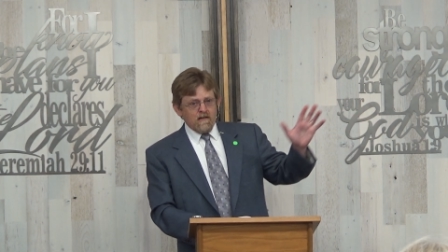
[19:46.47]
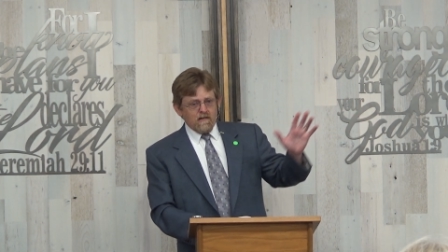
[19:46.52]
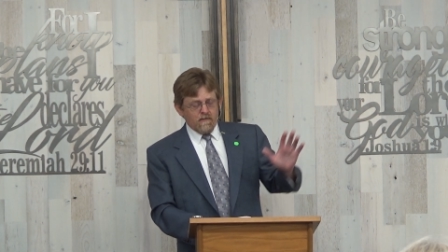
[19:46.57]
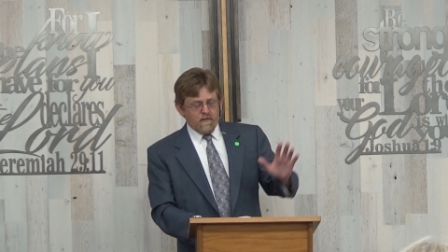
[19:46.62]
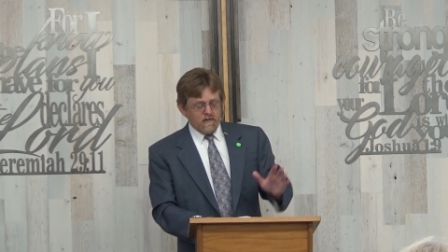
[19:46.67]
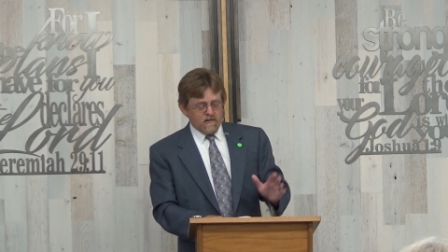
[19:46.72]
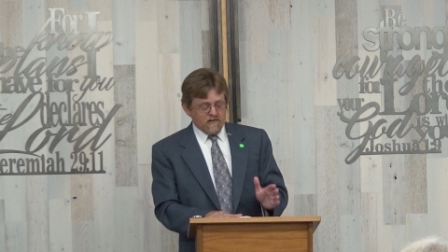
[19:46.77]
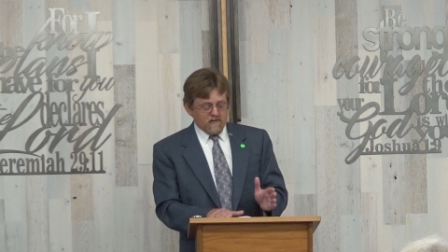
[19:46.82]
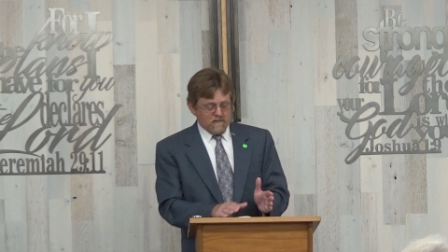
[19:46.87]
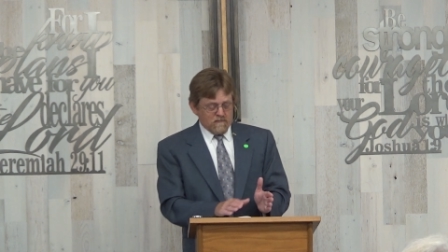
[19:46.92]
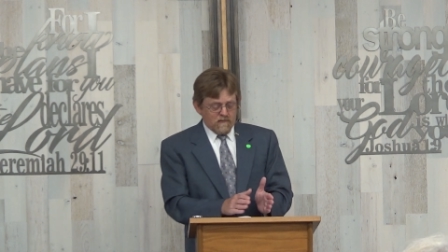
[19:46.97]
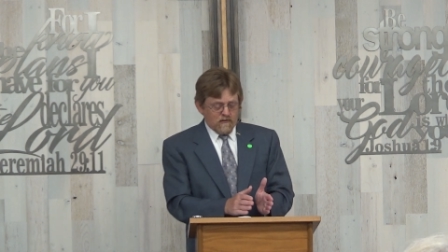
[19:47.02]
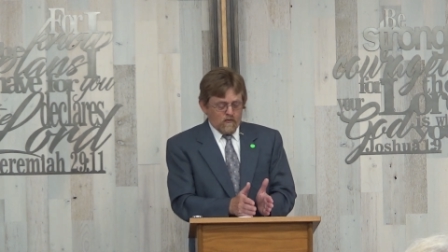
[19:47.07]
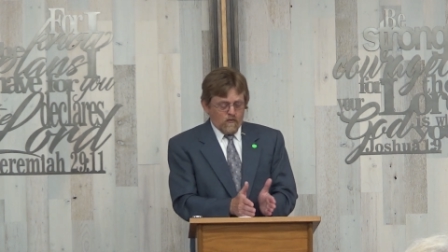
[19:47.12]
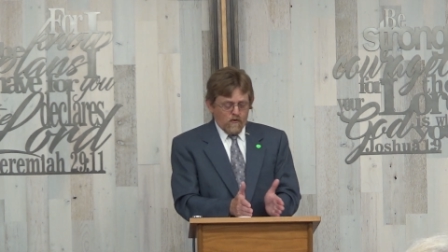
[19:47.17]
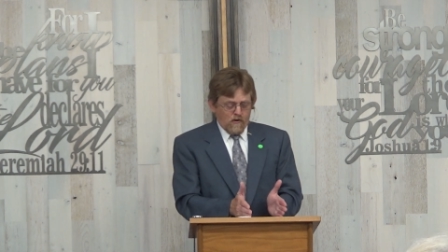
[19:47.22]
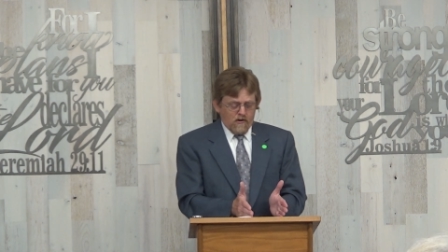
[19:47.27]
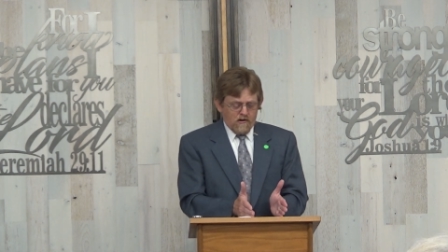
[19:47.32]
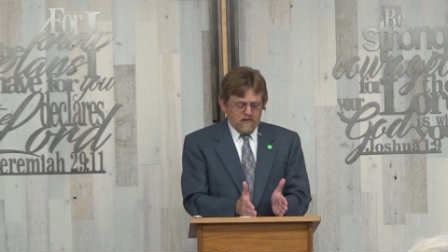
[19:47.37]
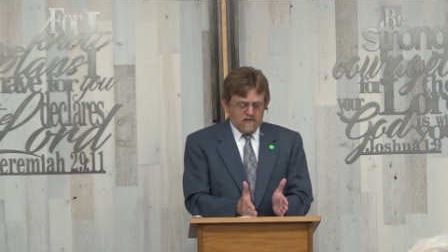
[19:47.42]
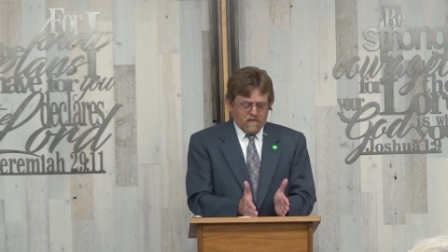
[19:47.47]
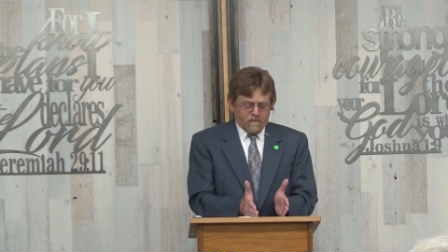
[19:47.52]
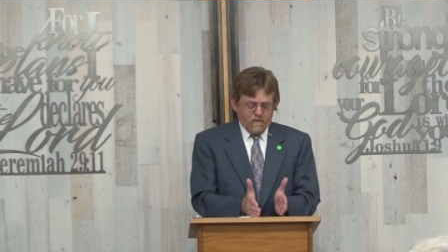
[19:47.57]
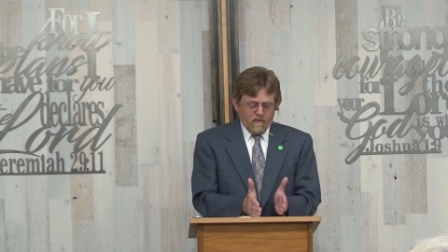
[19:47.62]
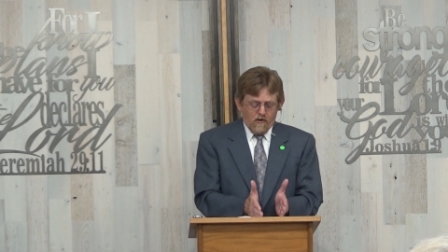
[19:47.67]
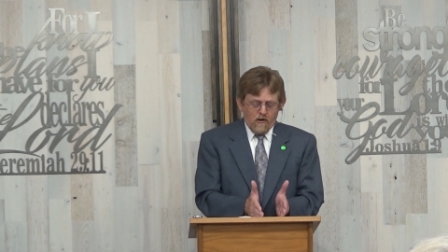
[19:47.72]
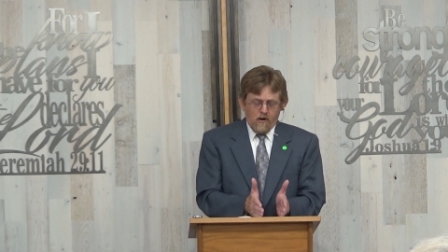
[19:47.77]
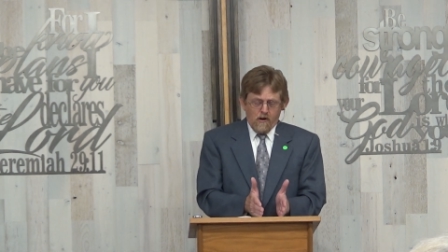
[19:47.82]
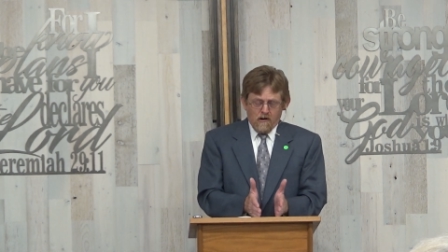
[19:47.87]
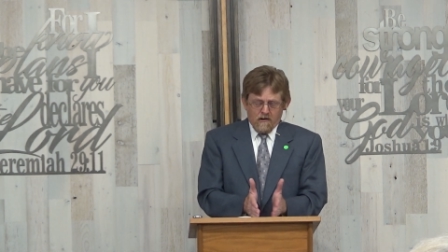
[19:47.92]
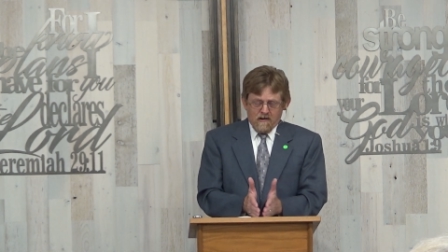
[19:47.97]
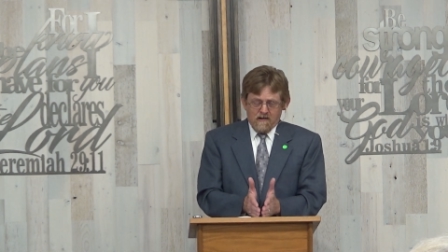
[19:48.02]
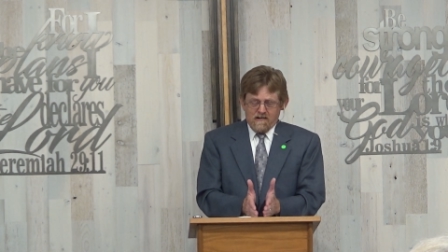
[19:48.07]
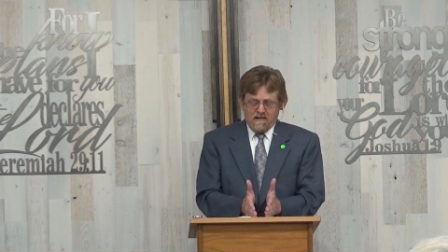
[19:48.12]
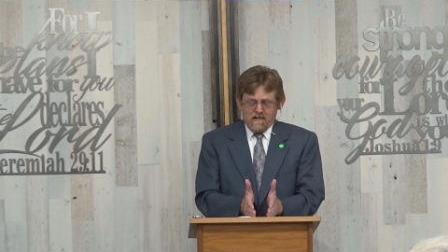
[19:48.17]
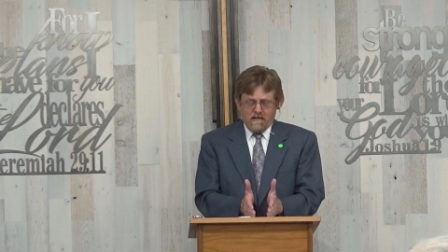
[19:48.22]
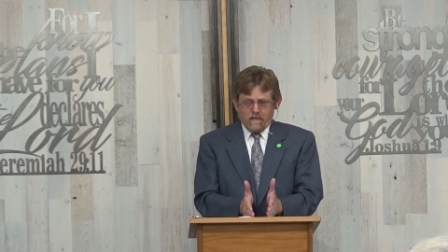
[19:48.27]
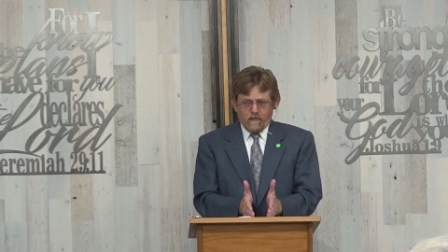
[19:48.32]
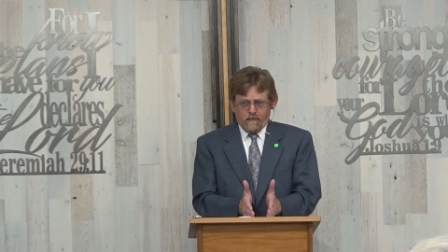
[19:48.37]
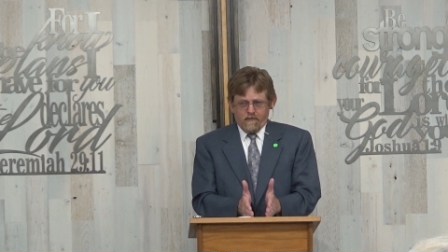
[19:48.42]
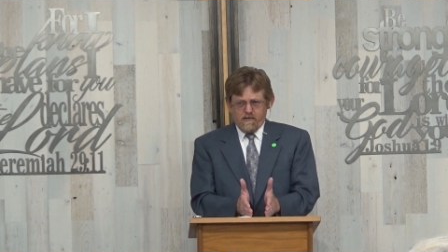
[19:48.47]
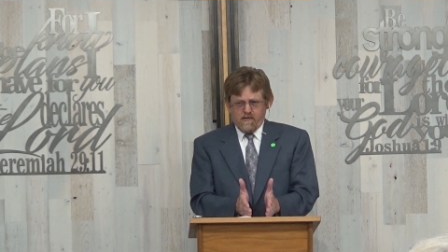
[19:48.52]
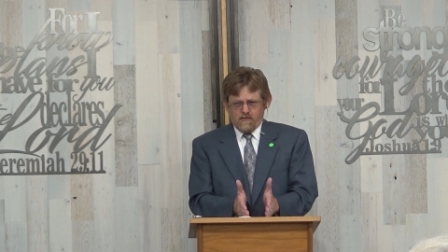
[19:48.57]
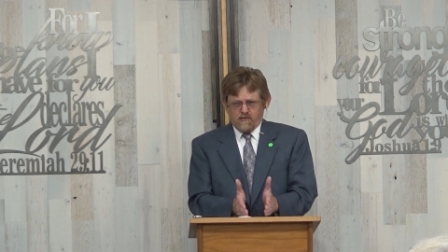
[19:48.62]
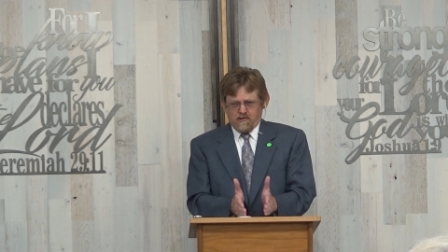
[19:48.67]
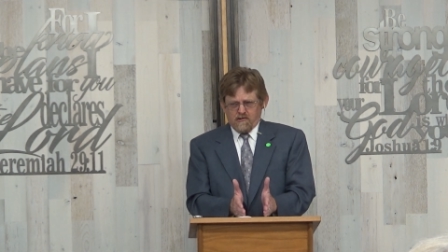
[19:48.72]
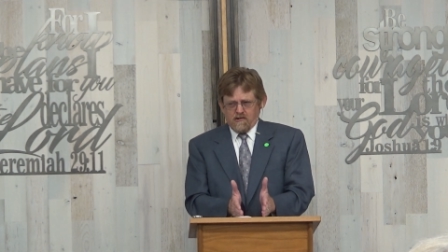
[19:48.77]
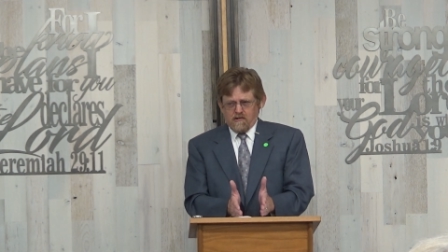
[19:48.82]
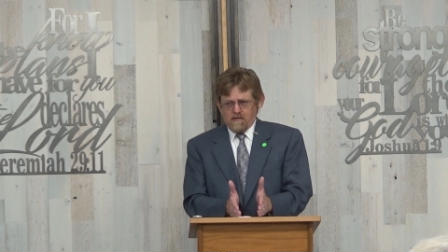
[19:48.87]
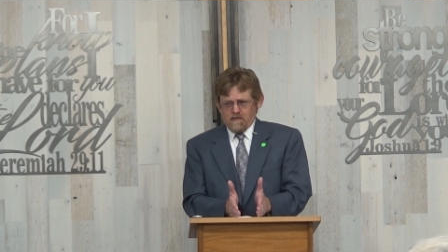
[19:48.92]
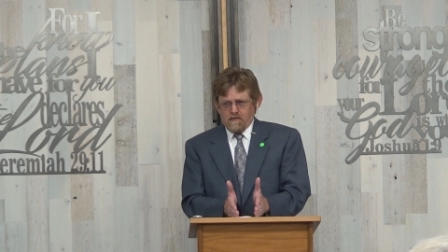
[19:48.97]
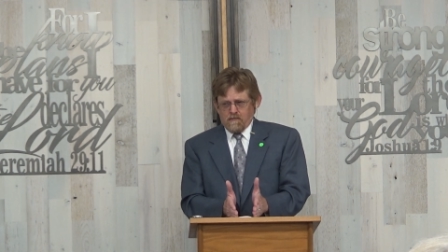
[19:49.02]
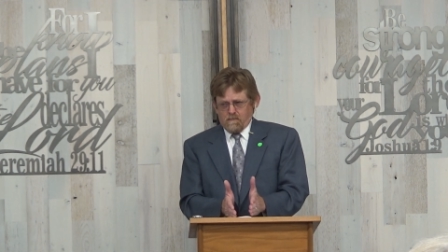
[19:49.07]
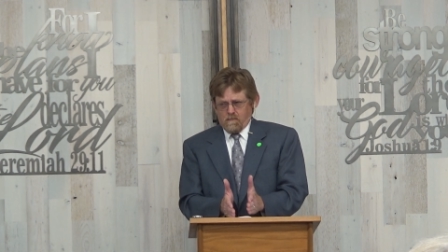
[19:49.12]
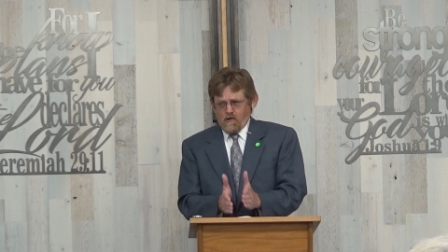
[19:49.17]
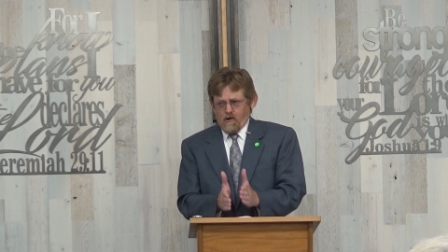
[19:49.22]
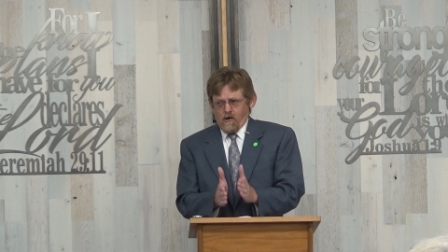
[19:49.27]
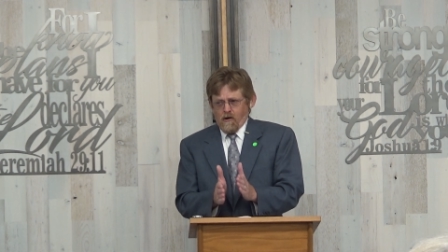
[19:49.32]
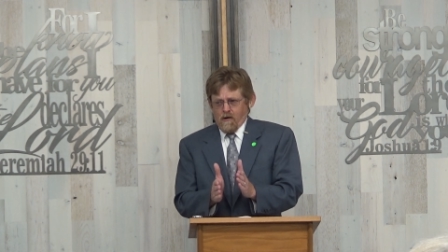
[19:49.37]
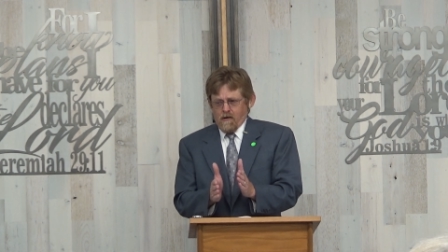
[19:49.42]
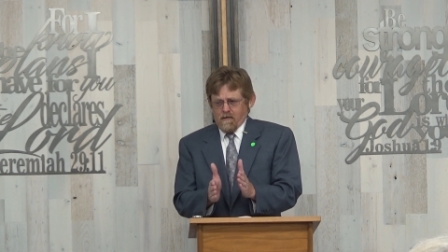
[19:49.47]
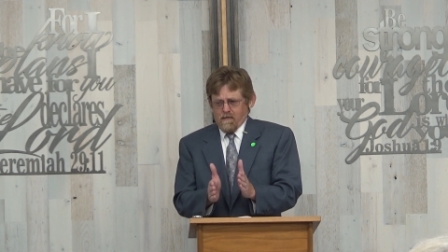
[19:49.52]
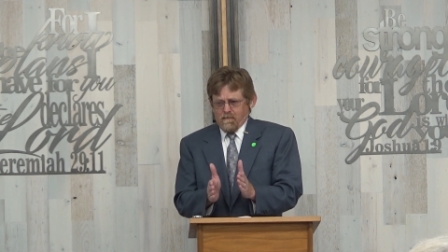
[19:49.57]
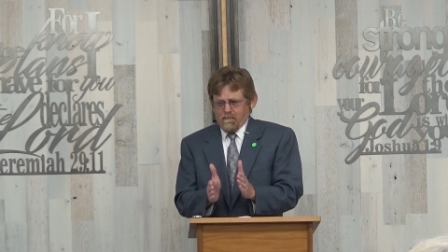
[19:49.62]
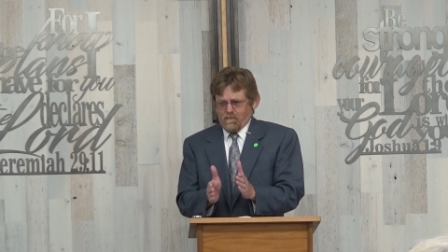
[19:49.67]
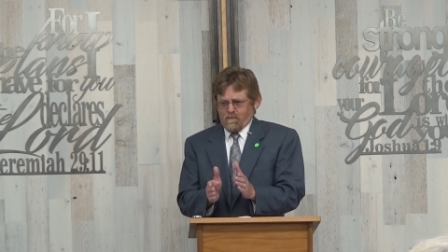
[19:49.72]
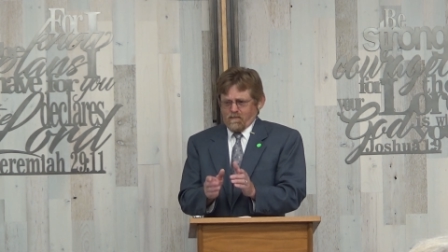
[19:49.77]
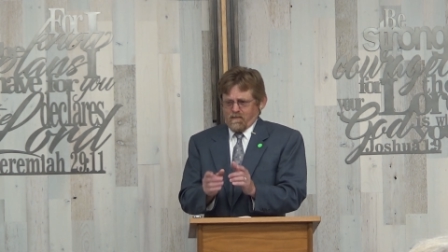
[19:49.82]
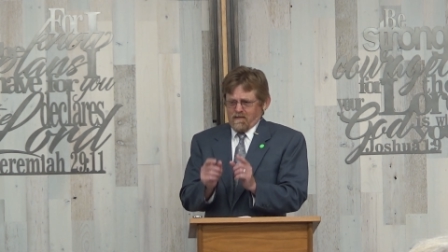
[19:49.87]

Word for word: This, the words for hawk and eagle used here are